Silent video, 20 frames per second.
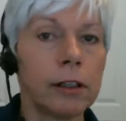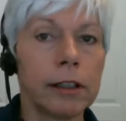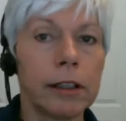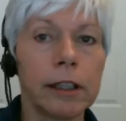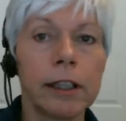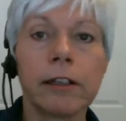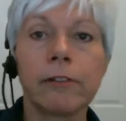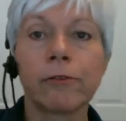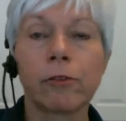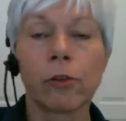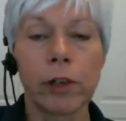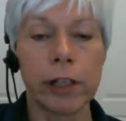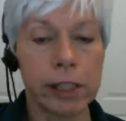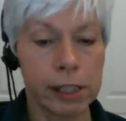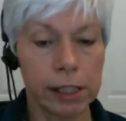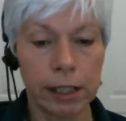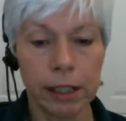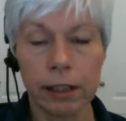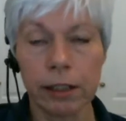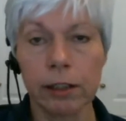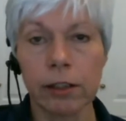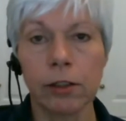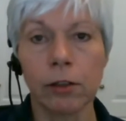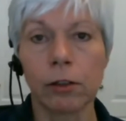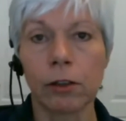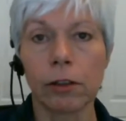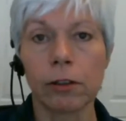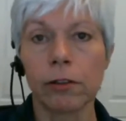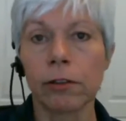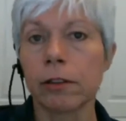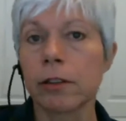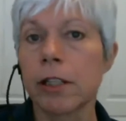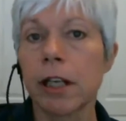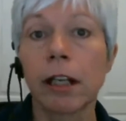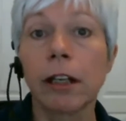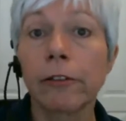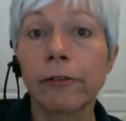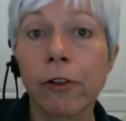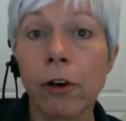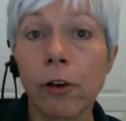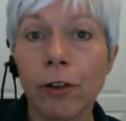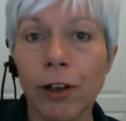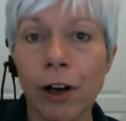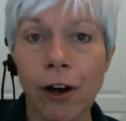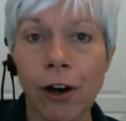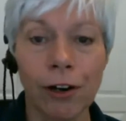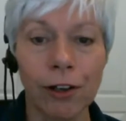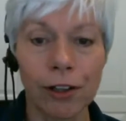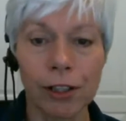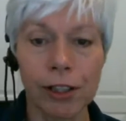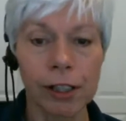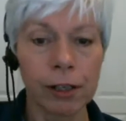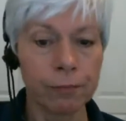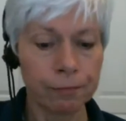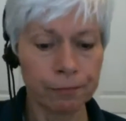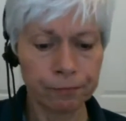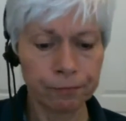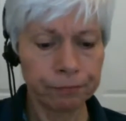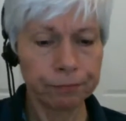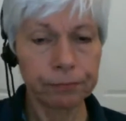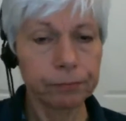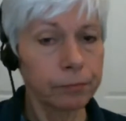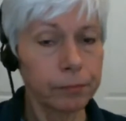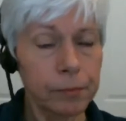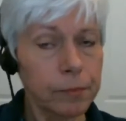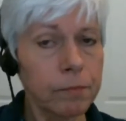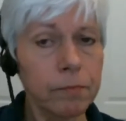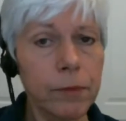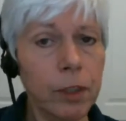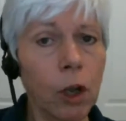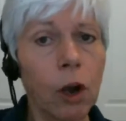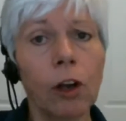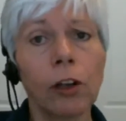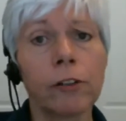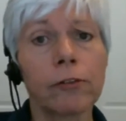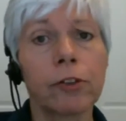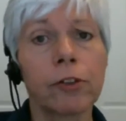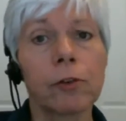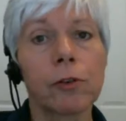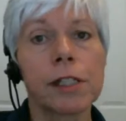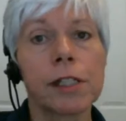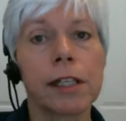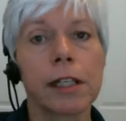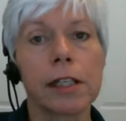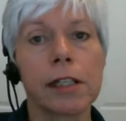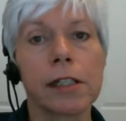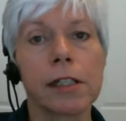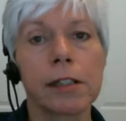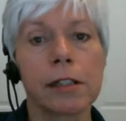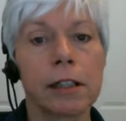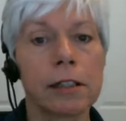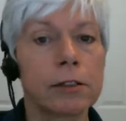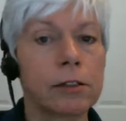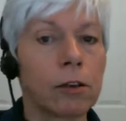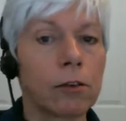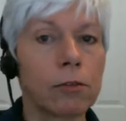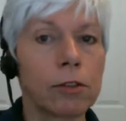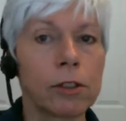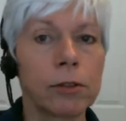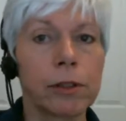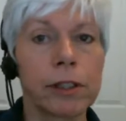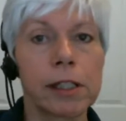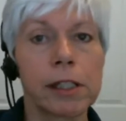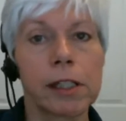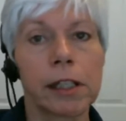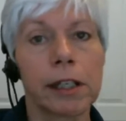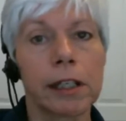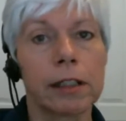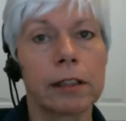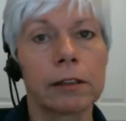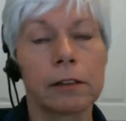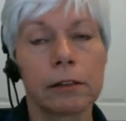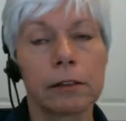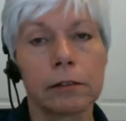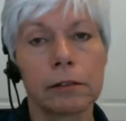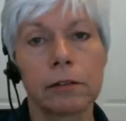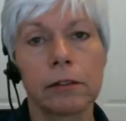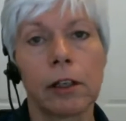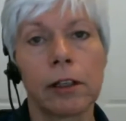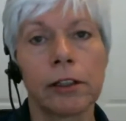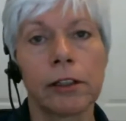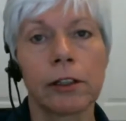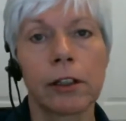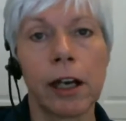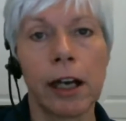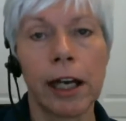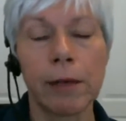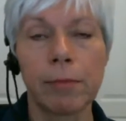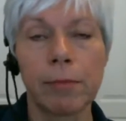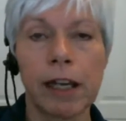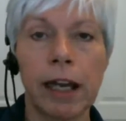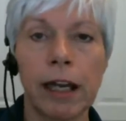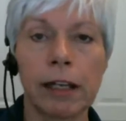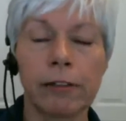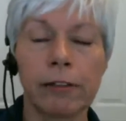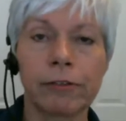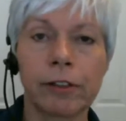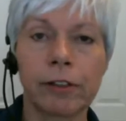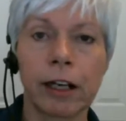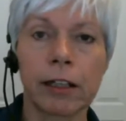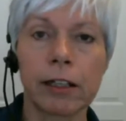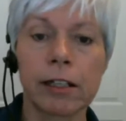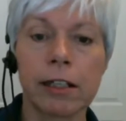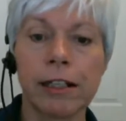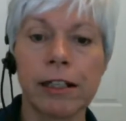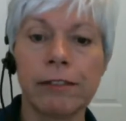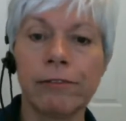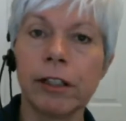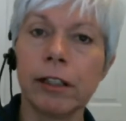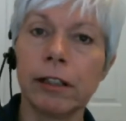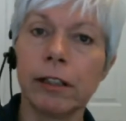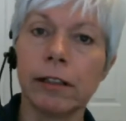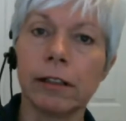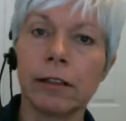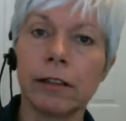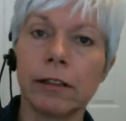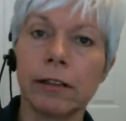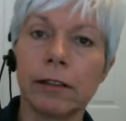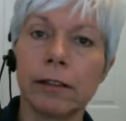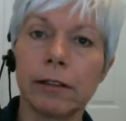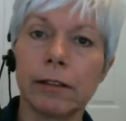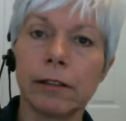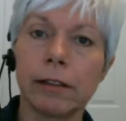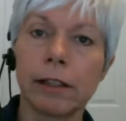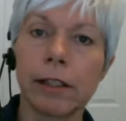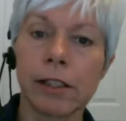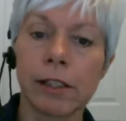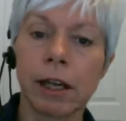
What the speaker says: invoicing, your telephone calls, all of those things. Don't do it sitting on your iPad in front of the TV. It's